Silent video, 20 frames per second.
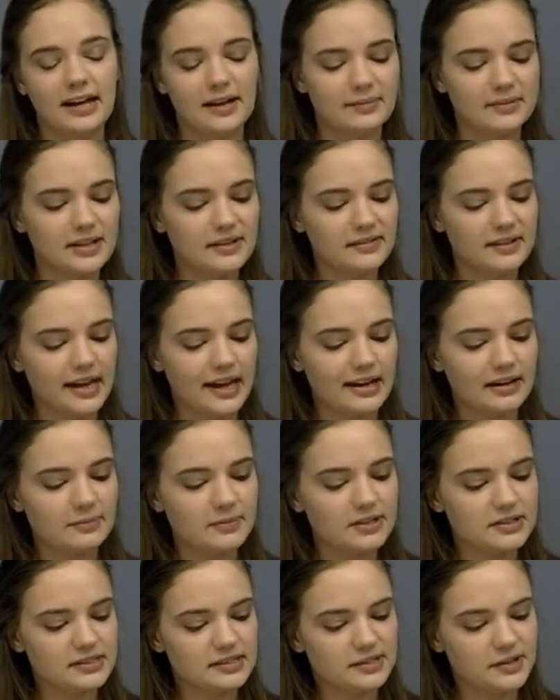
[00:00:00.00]
Leaving
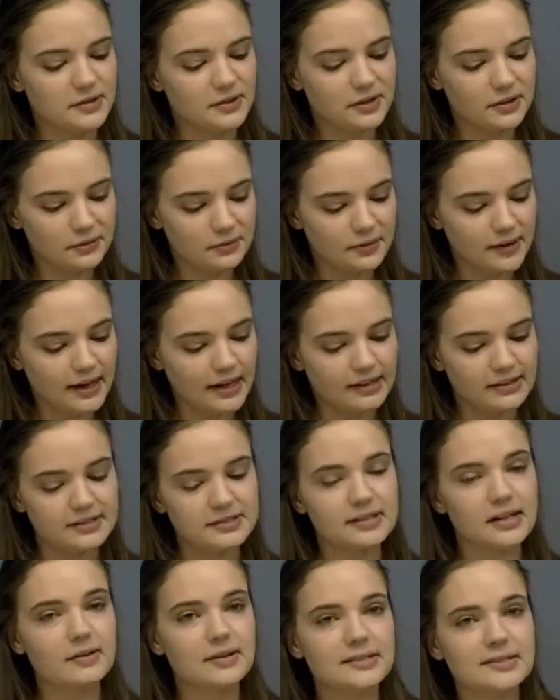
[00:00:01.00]
animals alone in the wild is
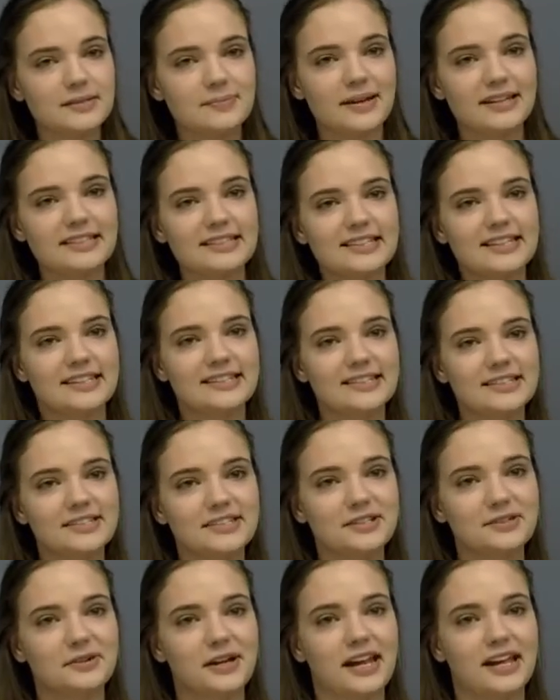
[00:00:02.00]
always the best thing to
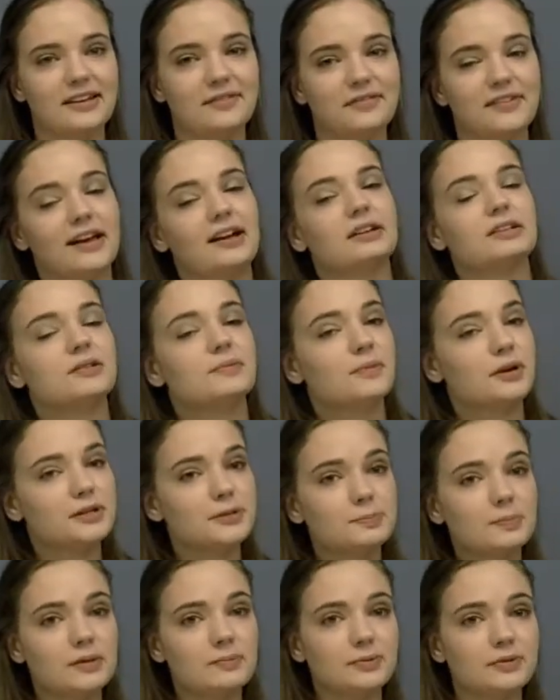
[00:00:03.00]
do, and in fact,
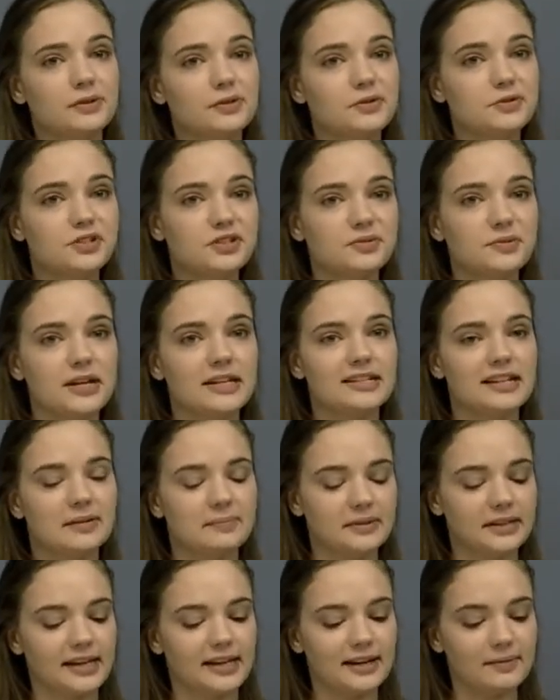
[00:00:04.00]
most people who do end up
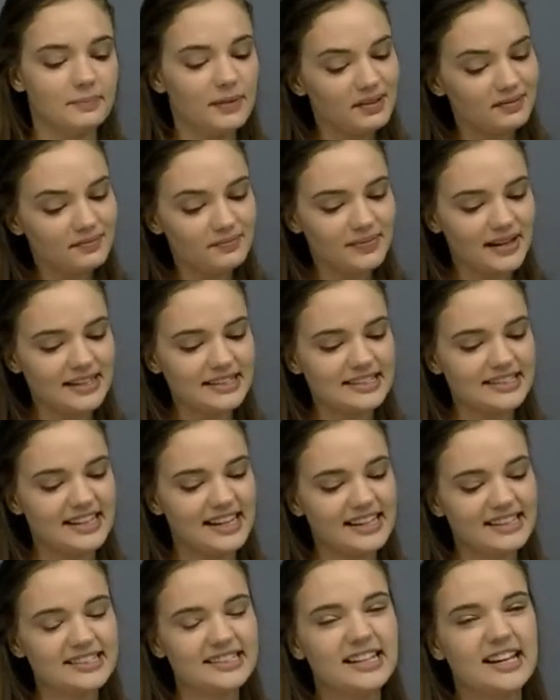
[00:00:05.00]
getting bitten by
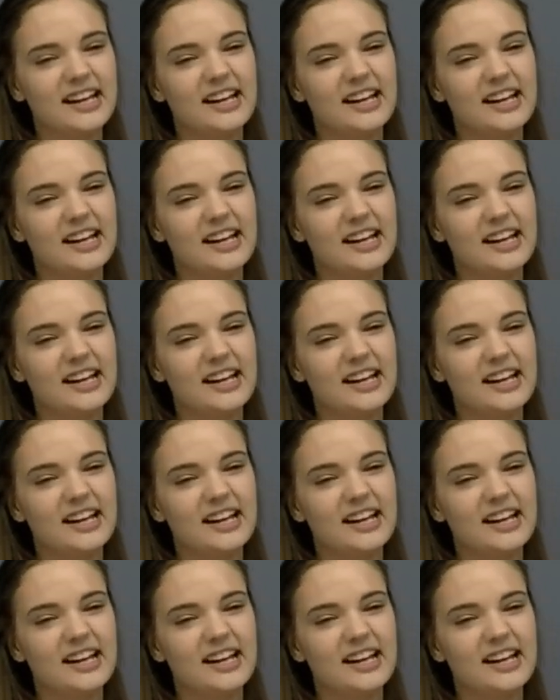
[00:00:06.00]
snakes